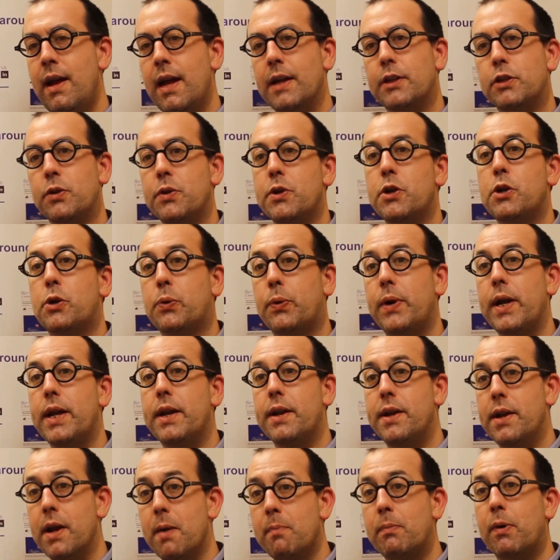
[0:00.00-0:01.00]
And so you create
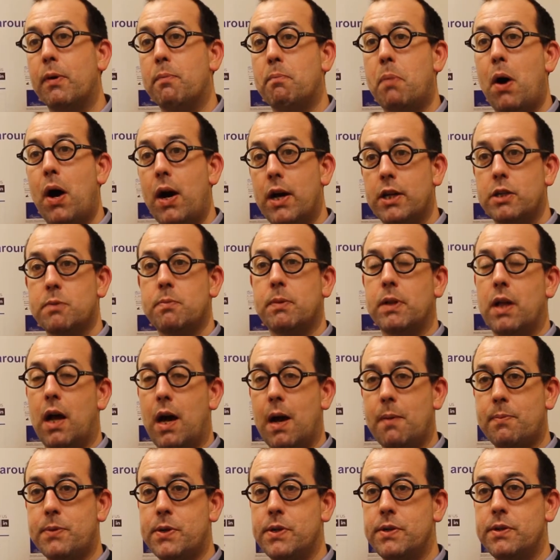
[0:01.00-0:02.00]
a number of possible
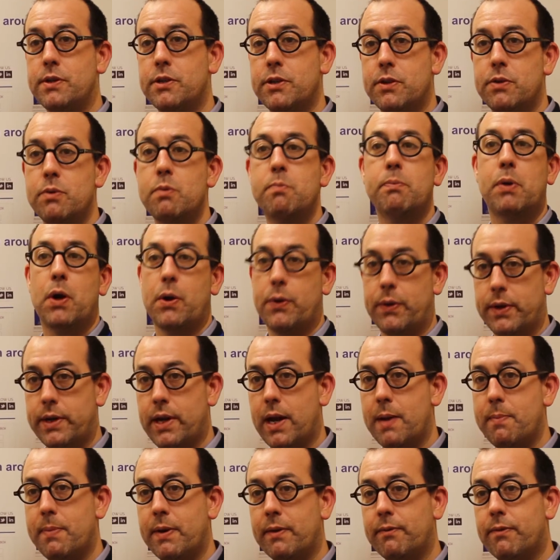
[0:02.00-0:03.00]
options through
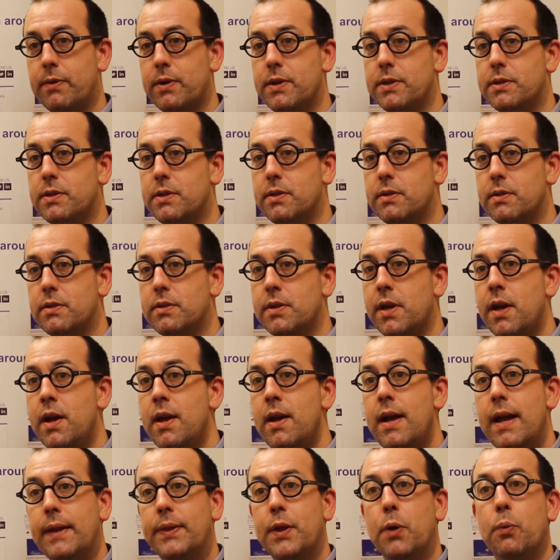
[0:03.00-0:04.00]
prototyping, for instance.
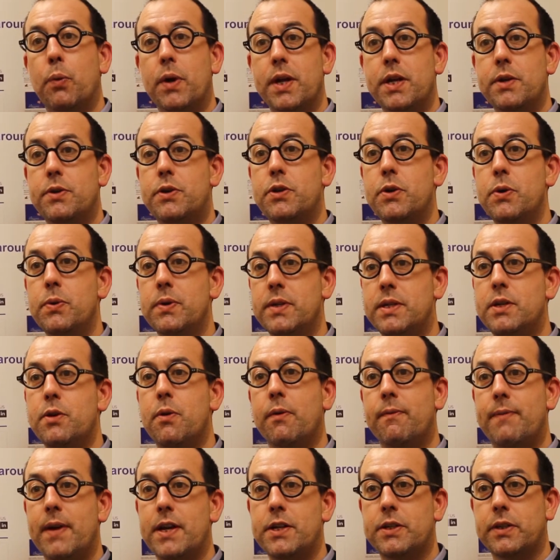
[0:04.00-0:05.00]
And then what you do is
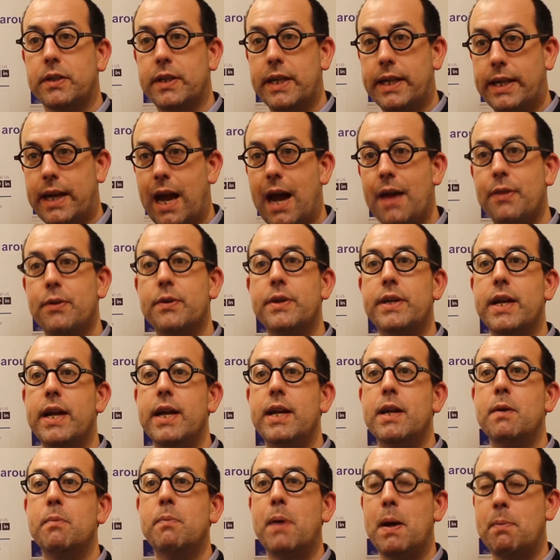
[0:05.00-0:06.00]
you eventually gather
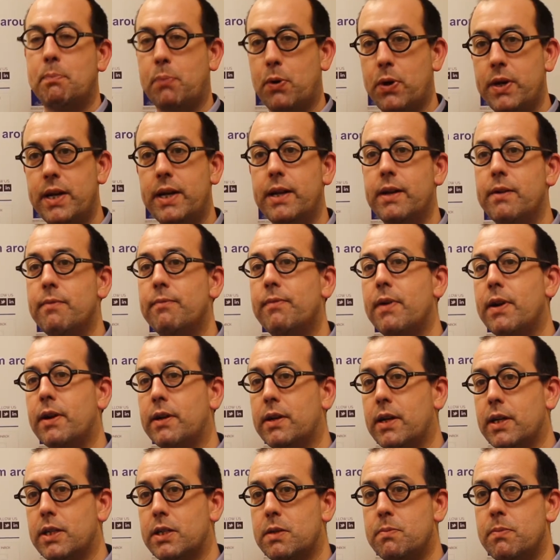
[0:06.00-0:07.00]
data by putting it in front
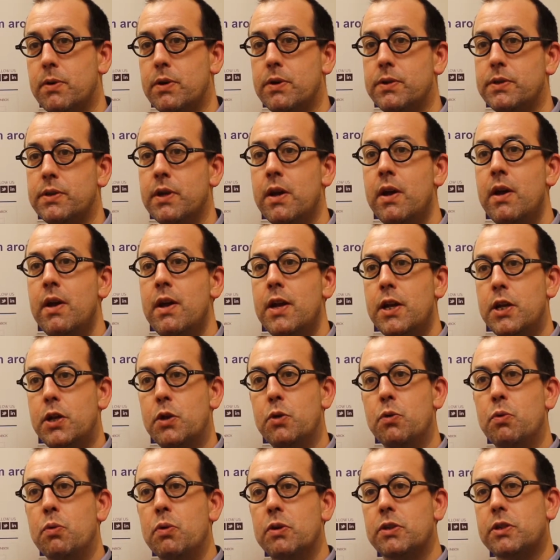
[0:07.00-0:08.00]
of customers,
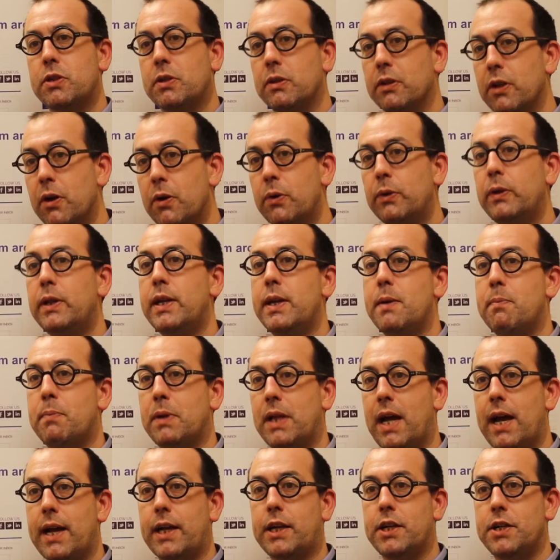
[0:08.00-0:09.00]
you slowly
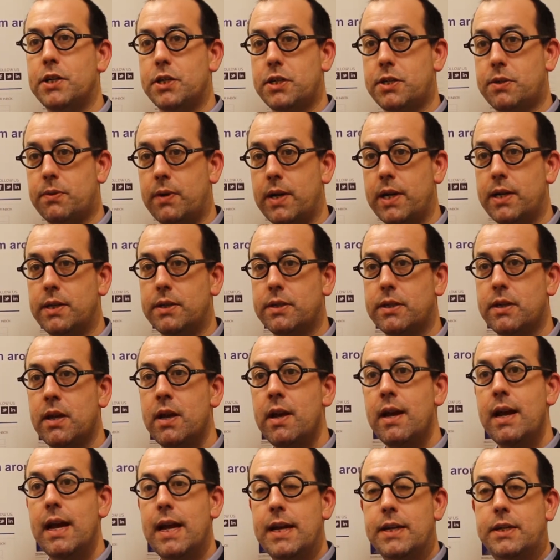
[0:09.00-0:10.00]
apply constraints
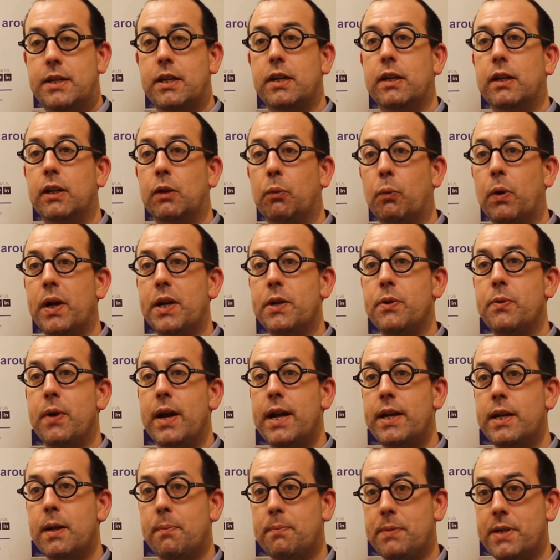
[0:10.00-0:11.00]
until what you
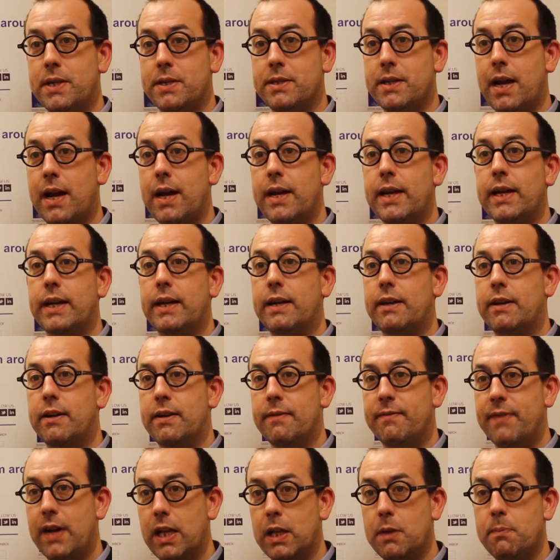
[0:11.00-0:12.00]
end up designing and
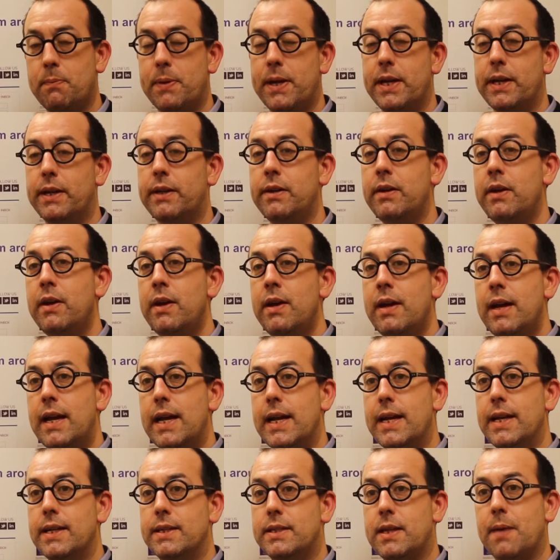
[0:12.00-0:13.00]
developing
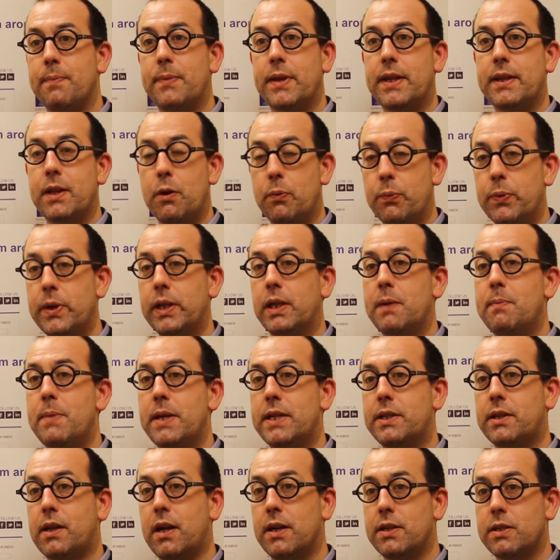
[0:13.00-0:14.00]
is something that really
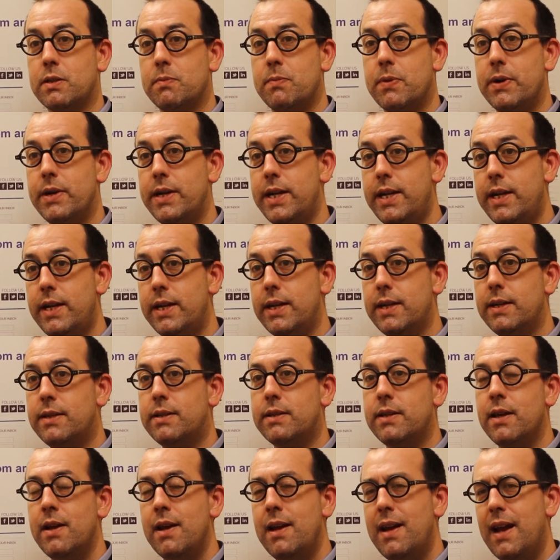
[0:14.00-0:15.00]
meets customer
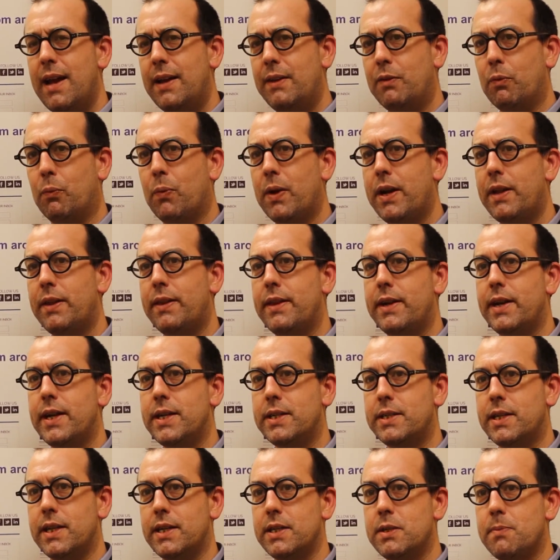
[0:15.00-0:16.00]
needs. And one of the
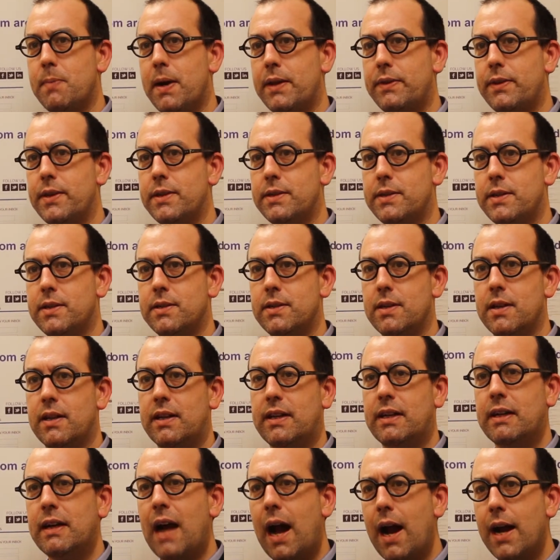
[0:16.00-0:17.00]
nice things about this is
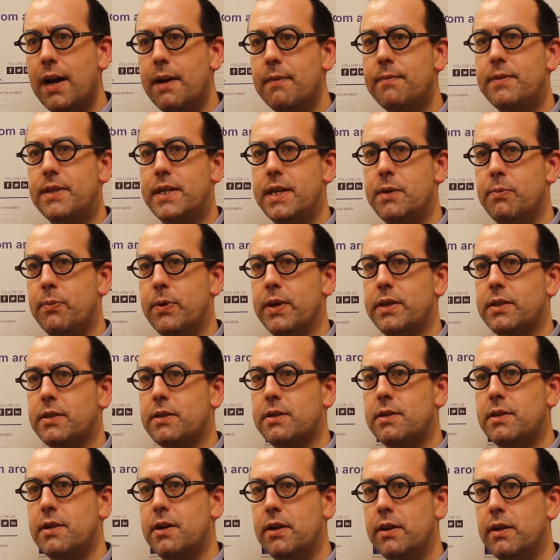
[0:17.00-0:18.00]
it kind of
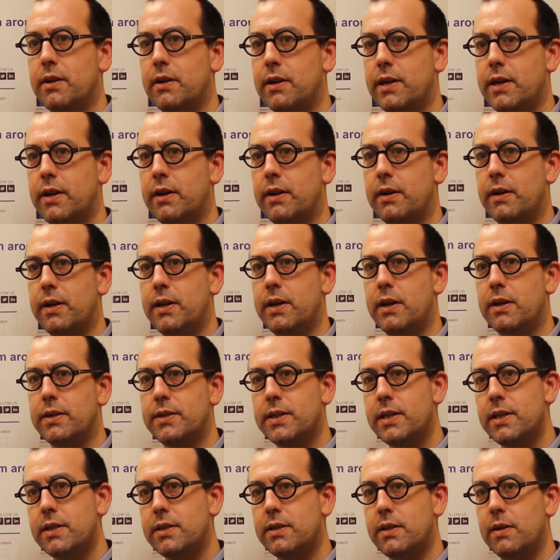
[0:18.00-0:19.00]
de-risks your
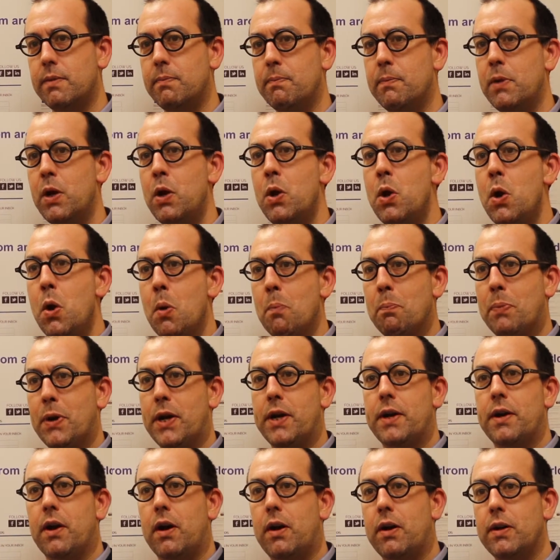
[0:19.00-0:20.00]
system, but
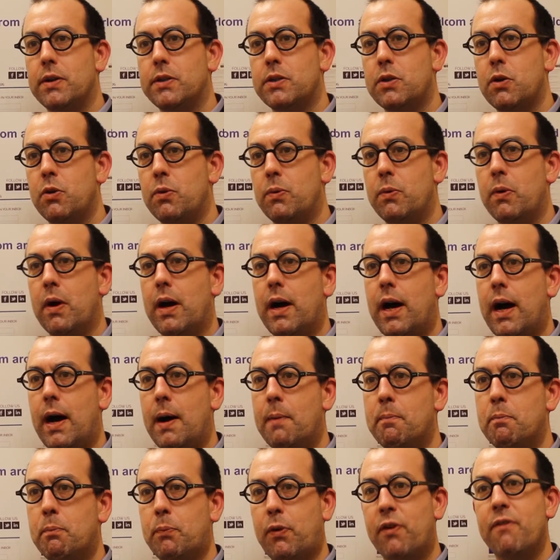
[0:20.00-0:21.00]
it
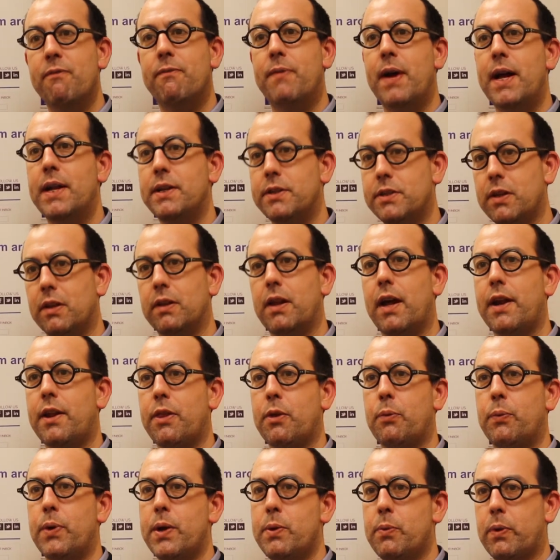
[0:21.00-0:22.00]
also prevents a lot of
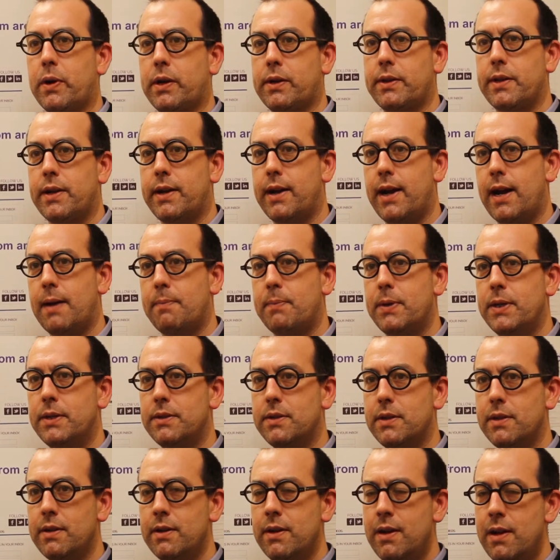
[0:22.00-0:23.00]
the rework that
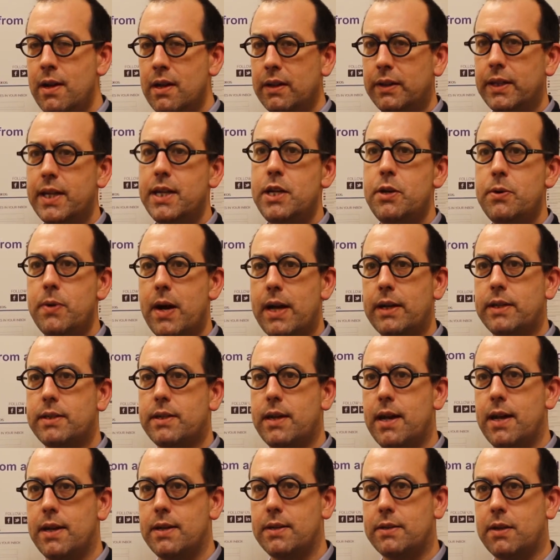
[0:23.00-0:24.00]
happens. And Lean
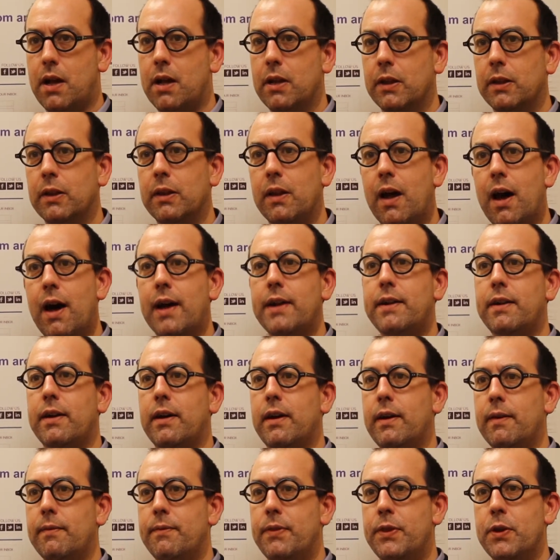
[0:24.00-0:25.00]
UX has a lot
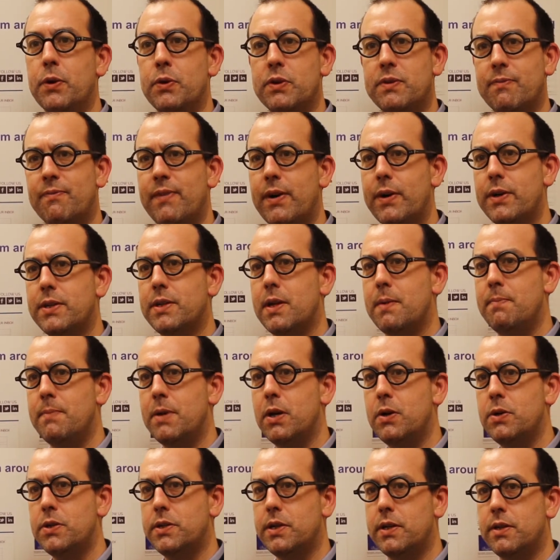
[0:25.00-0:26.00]
of those very same
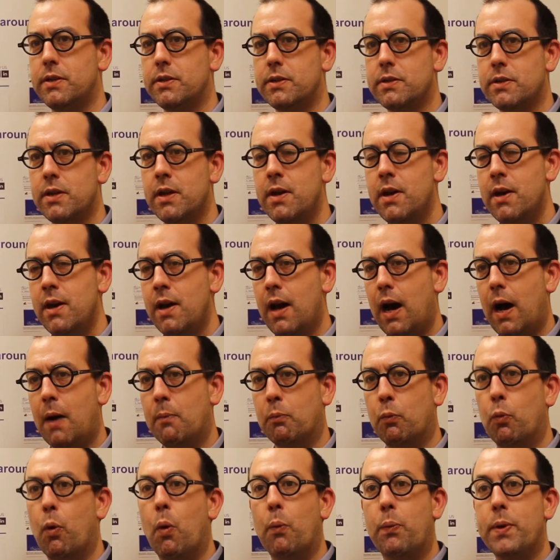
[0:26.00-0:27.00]
notions.
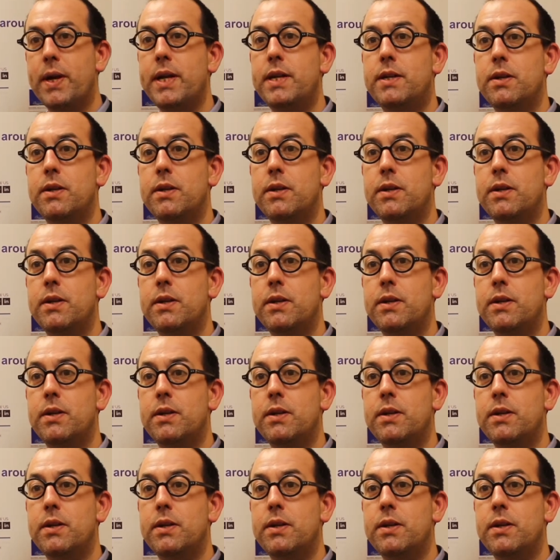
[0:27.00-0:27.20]
What we